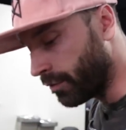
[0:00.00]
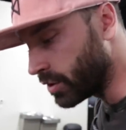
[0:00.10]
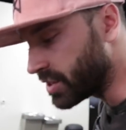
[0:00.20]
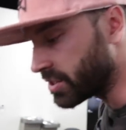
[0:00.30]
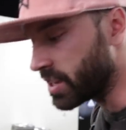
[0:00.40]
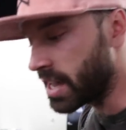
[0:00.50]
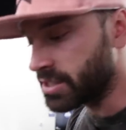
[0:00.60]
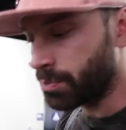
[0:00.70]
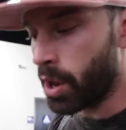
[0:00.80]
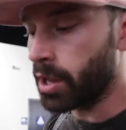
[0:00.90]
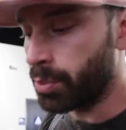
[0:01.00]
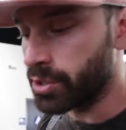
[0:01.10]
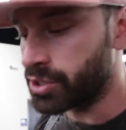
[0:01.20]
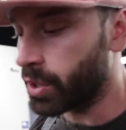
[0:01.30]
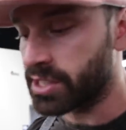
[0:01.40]
first exercise, prowler
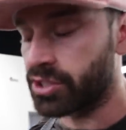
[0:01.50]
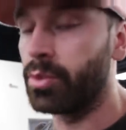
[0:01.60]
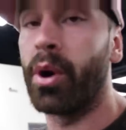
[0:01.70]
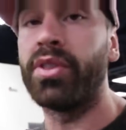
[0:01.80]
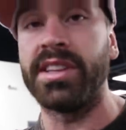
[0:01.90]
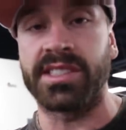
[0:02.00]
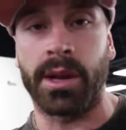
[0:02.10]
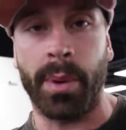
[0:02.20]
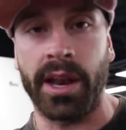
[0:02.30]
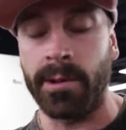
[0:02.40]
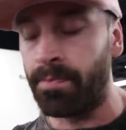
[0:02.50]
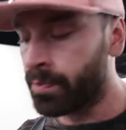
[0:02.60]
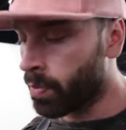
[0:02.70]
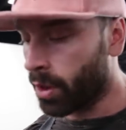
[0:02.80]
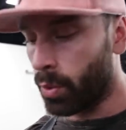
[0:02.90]
push. You guys can do both of these independent.
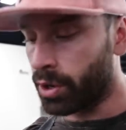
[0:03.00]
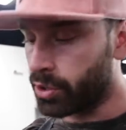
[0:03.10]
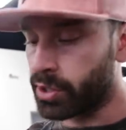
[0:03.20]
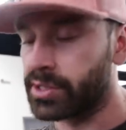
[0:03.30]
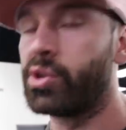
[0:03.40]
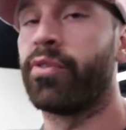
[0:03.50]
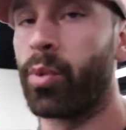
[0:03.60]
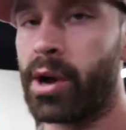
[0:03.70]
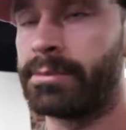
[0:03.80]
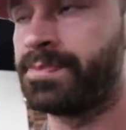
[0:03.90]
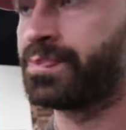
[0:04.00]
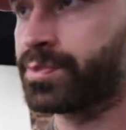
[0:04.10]
We're gonna do it two for one.